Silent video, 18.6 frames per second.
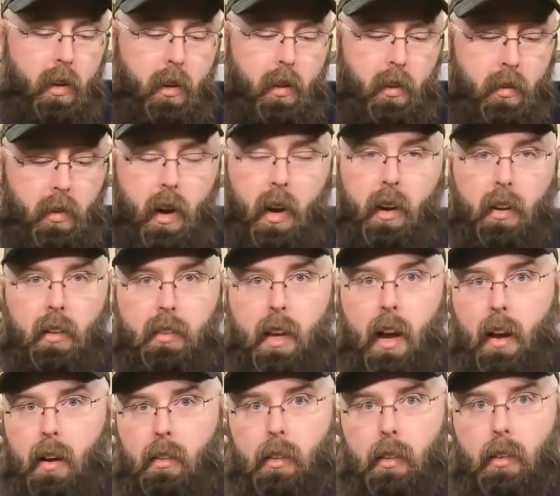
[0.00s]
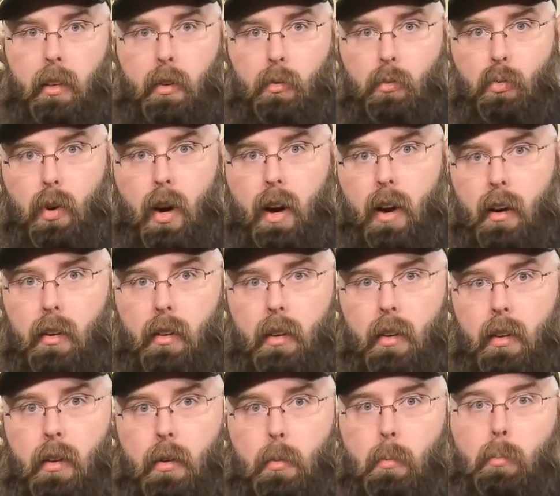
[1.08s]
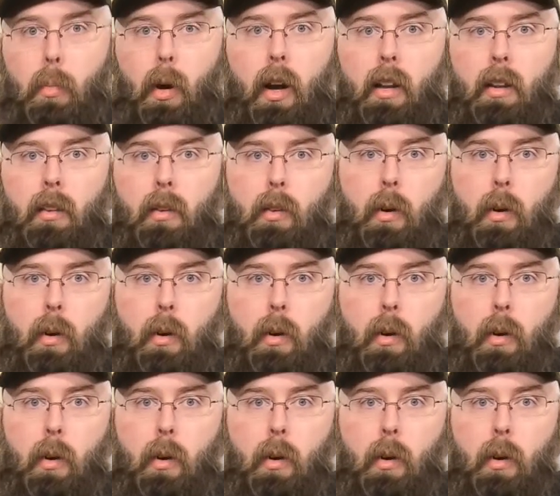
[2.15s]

They're not exactly rare but you